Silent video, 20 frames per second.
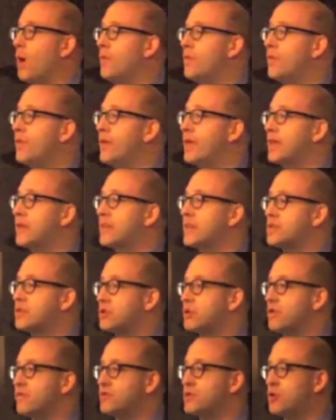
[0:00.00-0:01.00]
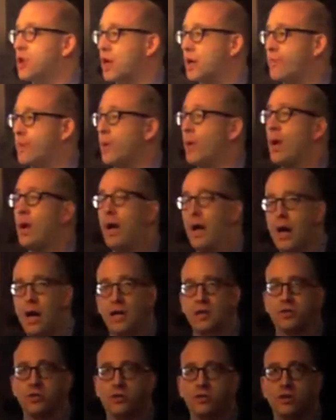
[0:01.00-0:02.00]
one thing that sort of struck me,
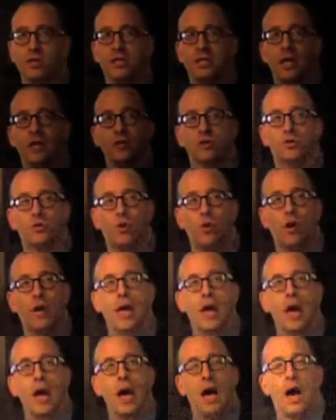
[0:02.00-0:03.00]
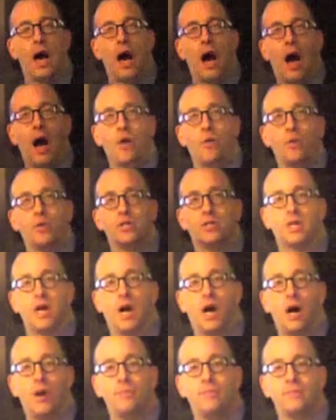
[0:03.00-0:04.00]
well, I'll just sort of tell the story. I
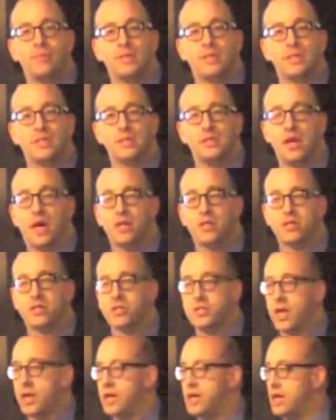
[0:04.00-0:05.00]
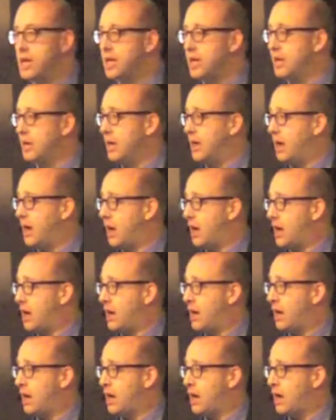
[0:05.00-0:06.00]
was um, studying uh,
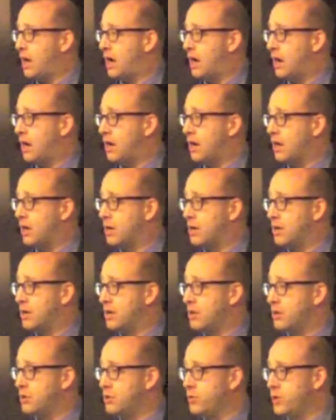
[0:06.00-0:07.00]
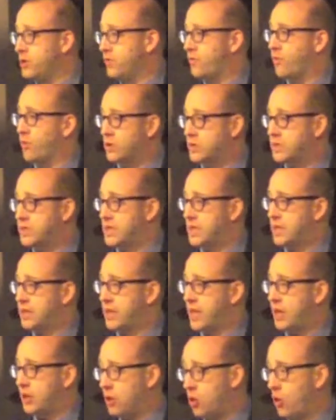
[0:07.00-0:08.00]
uh, uh Louis
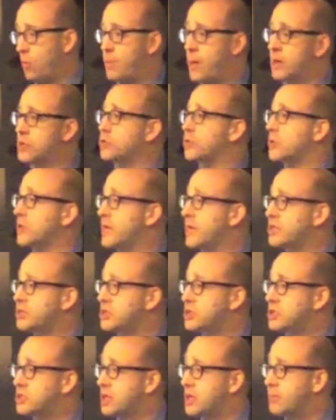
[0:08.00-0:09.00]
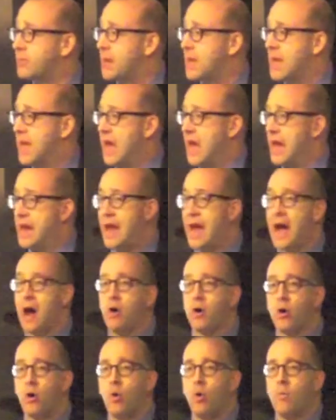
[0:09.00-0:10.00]
XIV and Colbert's relationship and
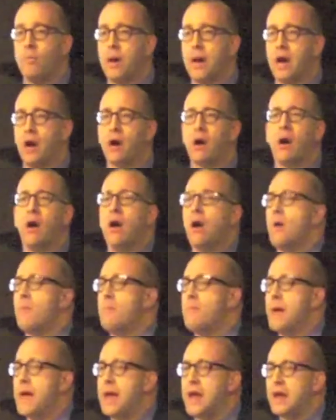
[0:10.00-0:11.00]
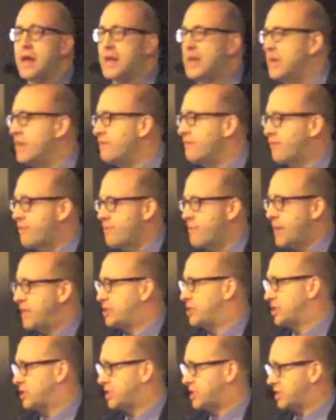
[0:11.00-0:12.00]
how Colbert made an
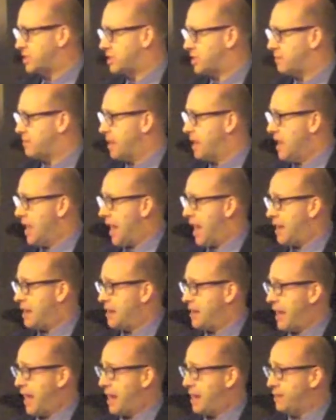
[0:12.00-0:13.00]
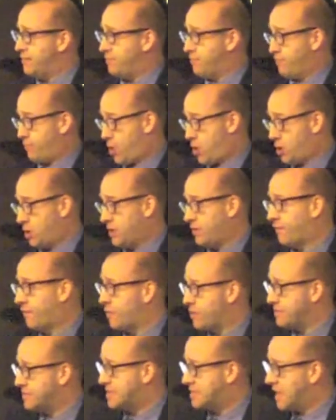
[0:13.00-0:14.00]
information system, and, and
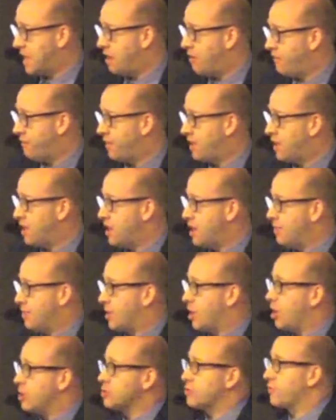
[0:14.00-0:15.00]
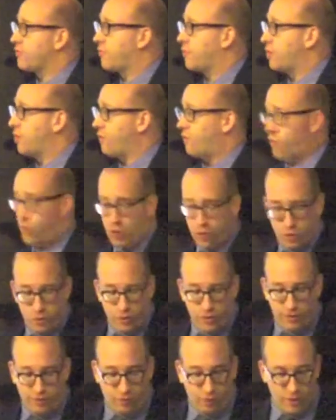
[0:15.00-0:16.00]
partly for himself, but also for, for
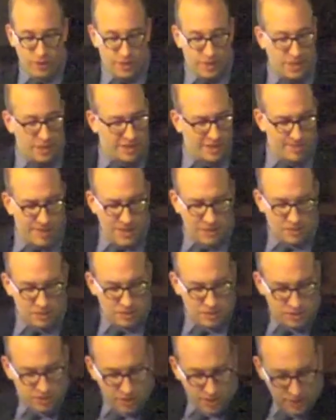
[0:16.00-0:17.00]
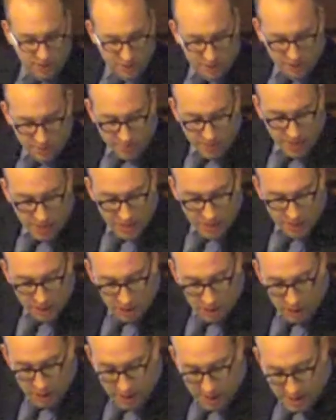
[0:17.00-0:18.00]
Louis XIV. I'm actually just going to skip
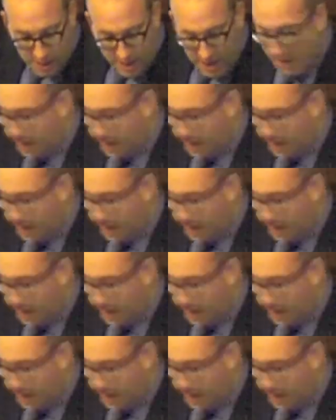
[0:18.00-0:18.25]
ahead here